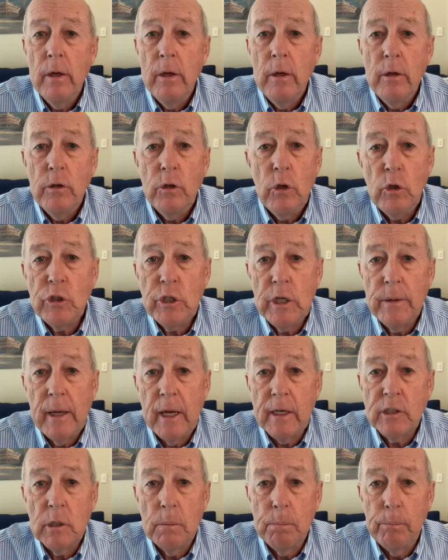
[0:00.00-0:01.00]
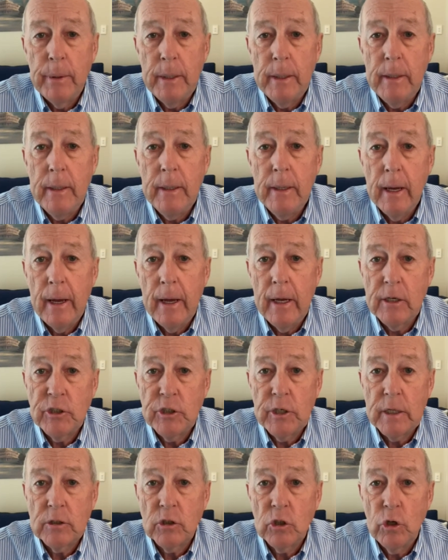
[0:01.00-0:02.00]
using the S&P
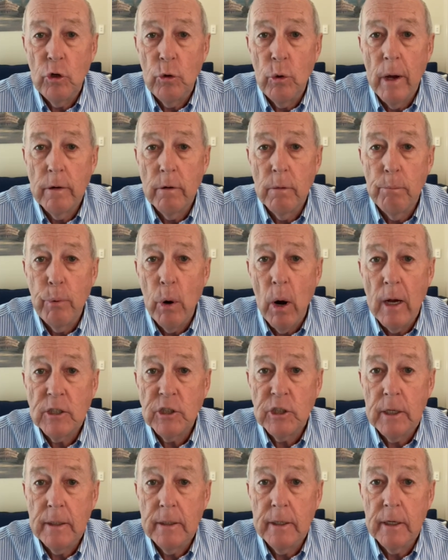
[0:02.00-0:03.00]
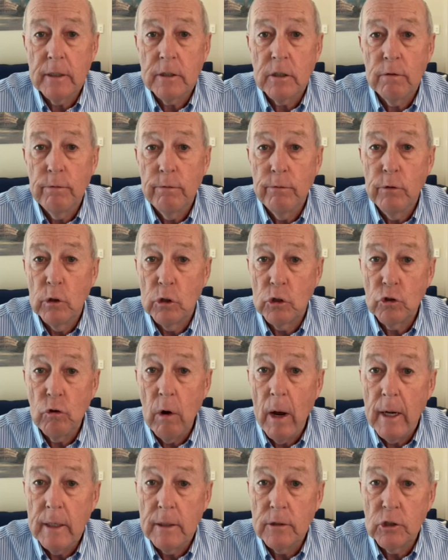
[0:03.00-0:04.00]
ASX 200 price index for
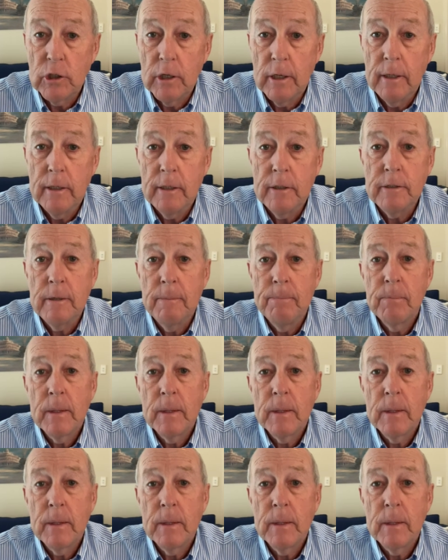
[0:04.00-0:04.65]
Australian shares